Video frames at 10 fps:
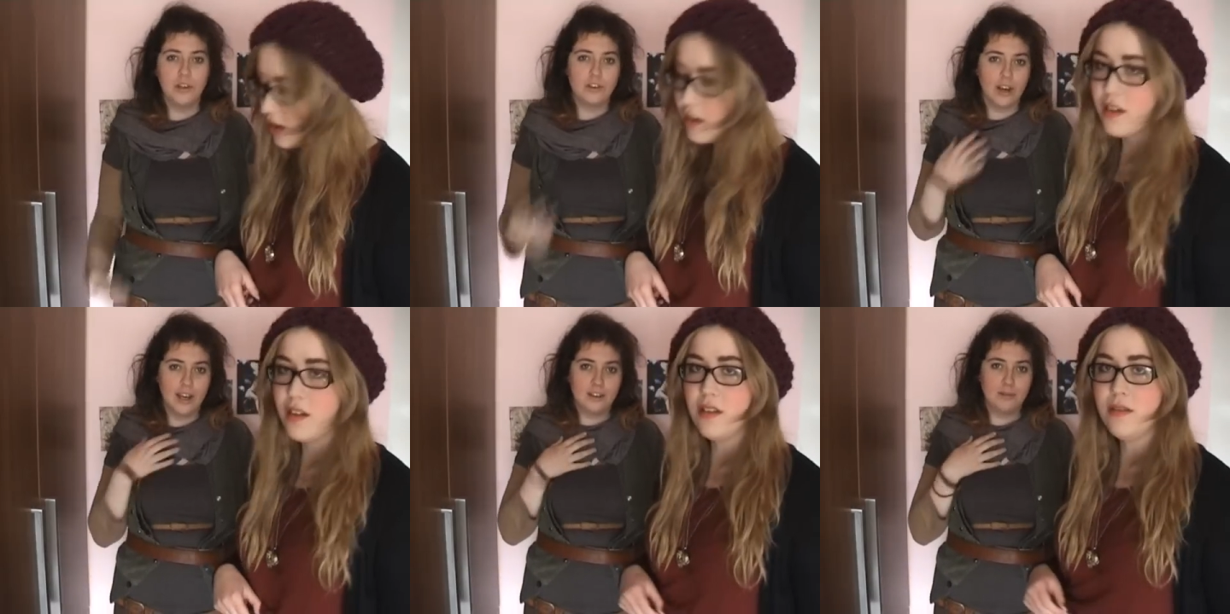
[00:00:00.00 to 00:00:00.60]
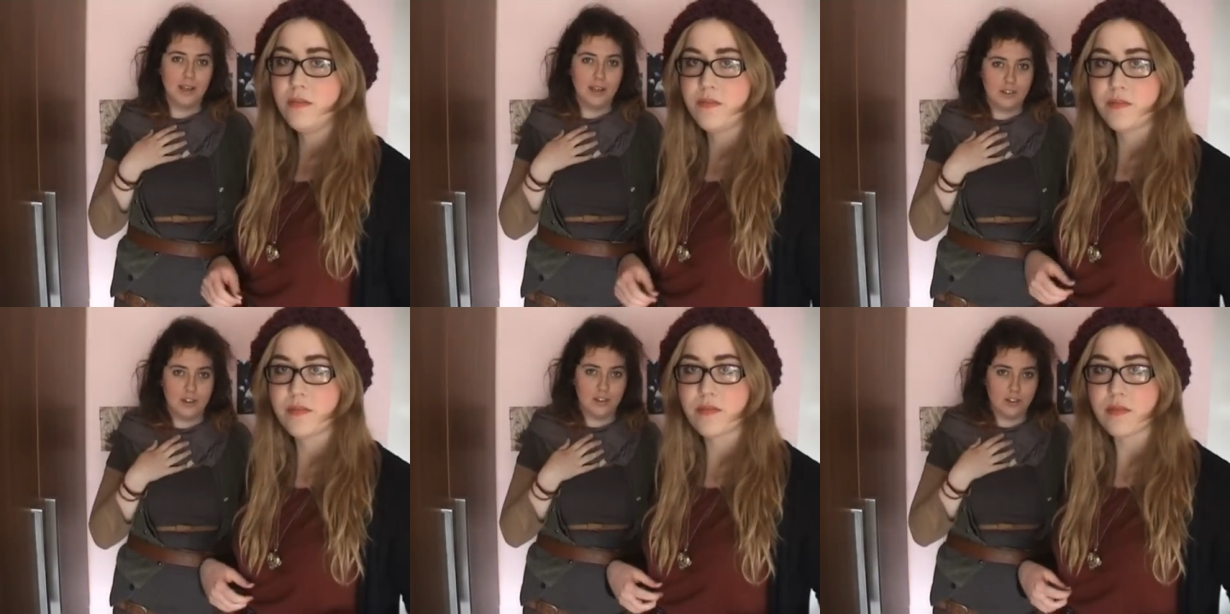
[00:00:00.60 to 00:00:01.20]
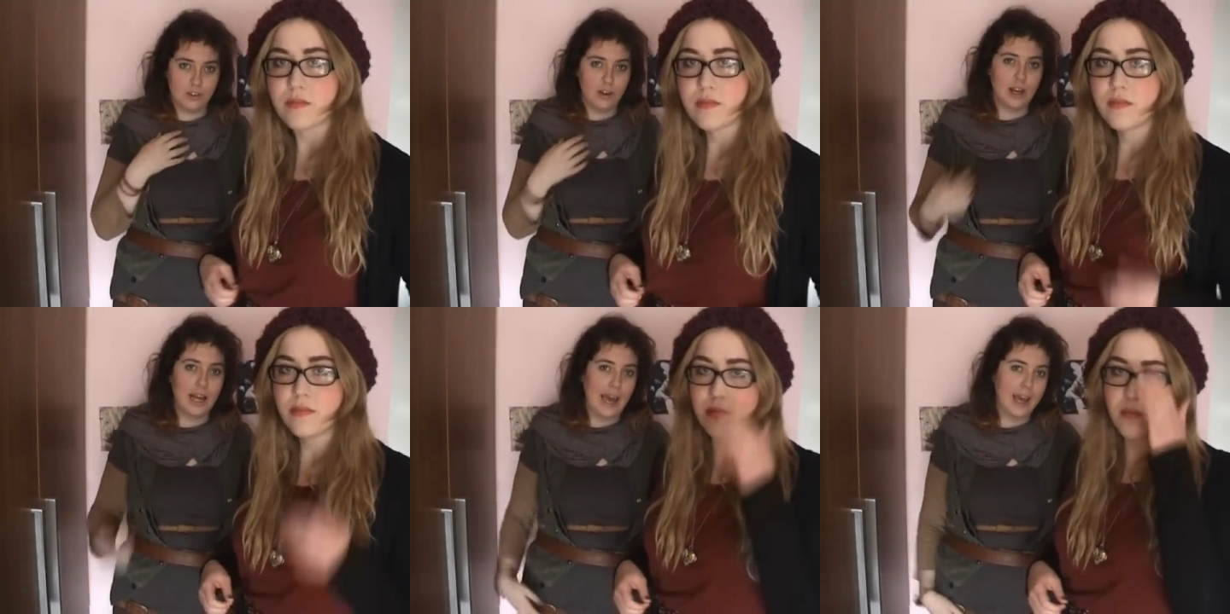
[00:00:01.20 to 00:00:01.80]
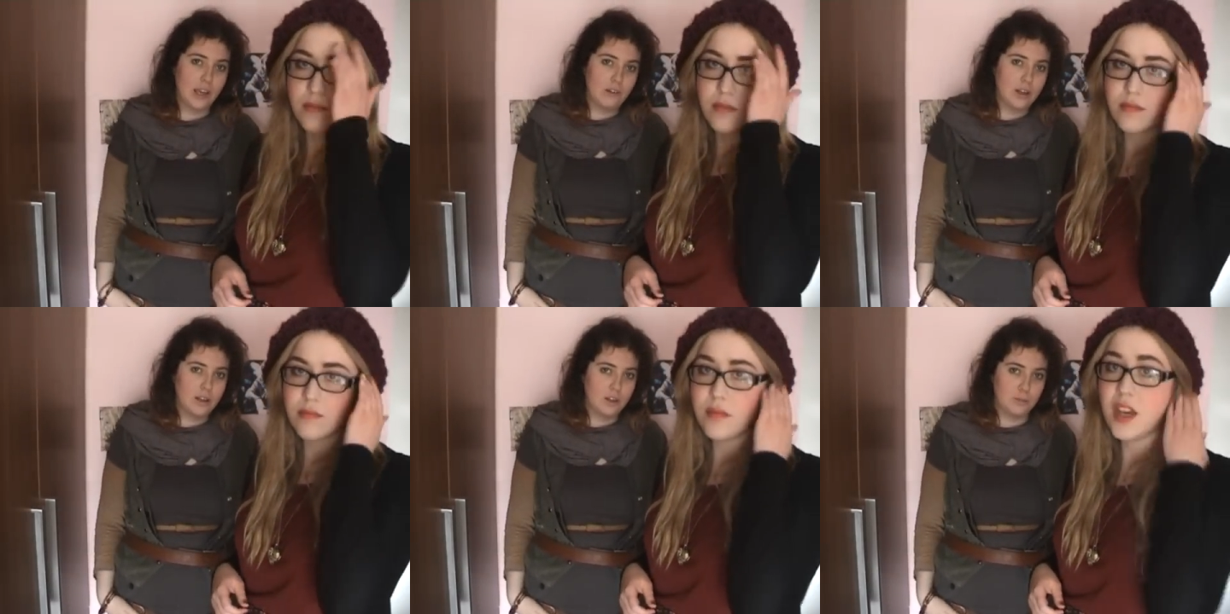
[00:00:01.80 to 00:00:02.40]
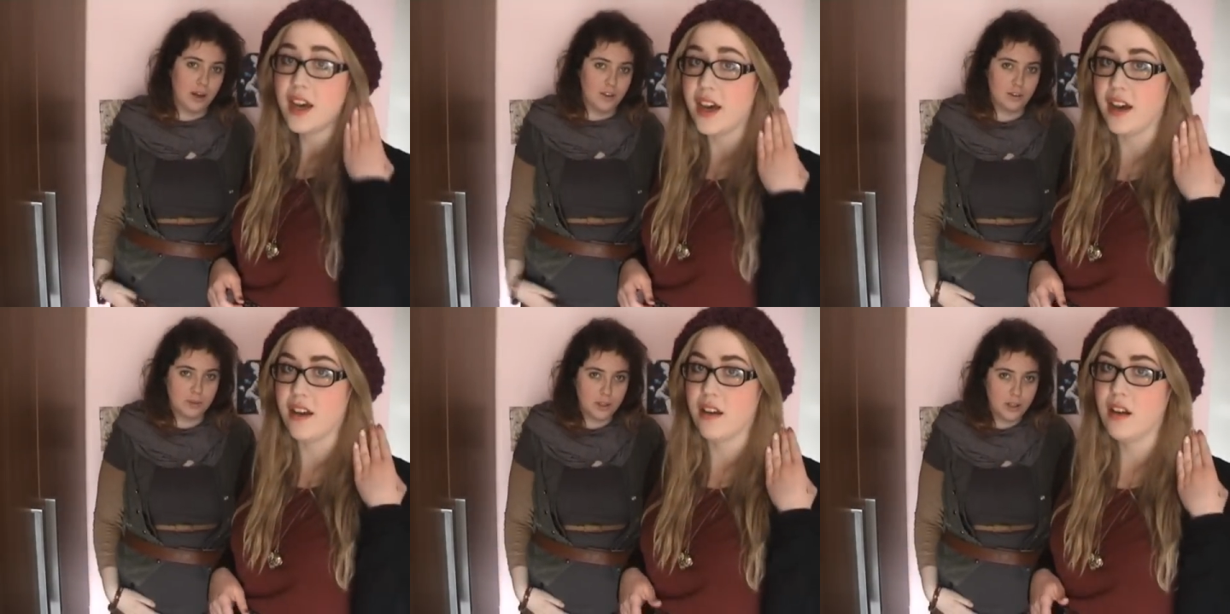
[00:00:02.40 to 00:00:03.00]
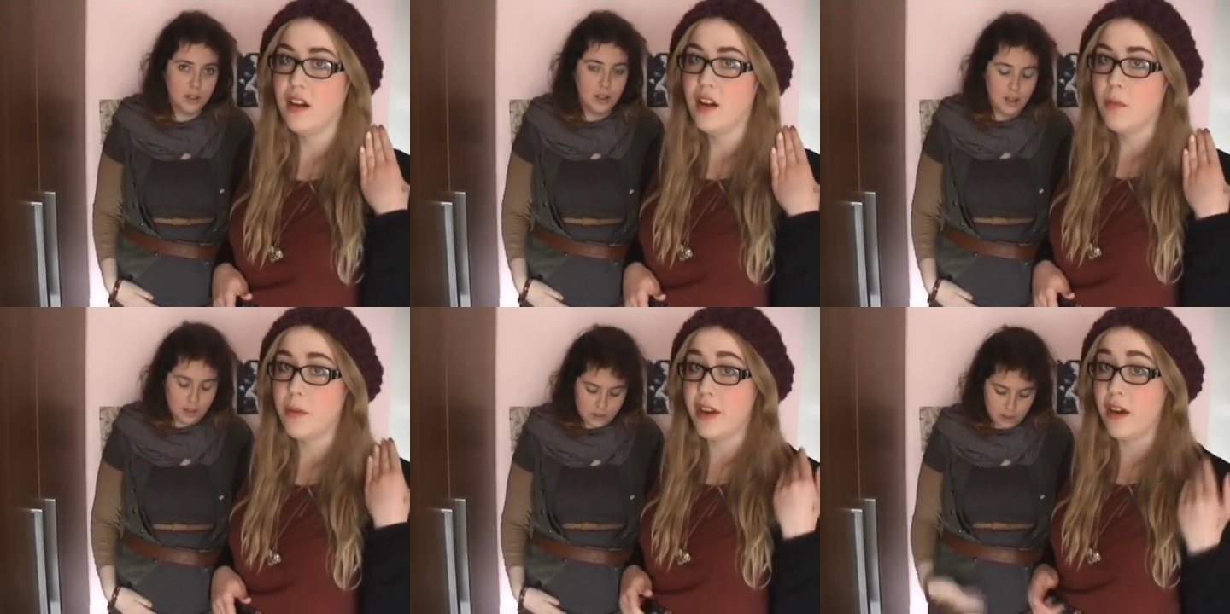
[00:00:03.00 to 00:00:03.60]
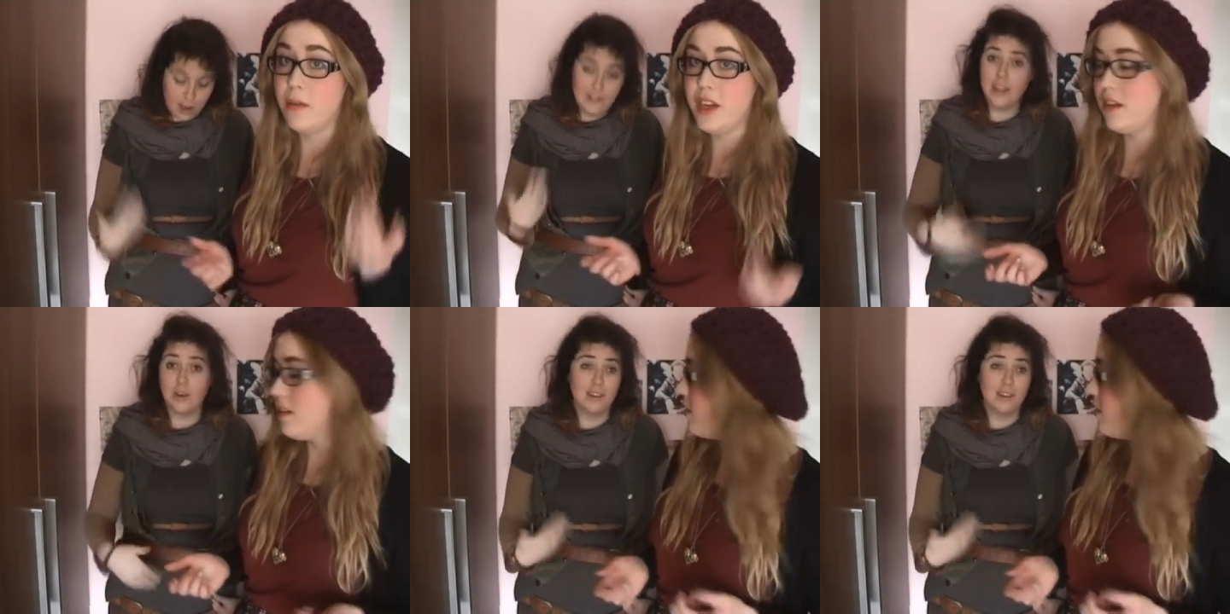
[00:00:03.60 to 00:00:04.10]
Speaker 1: We tried to be as historically accurate as yeah. possible but so, I, mean, I, think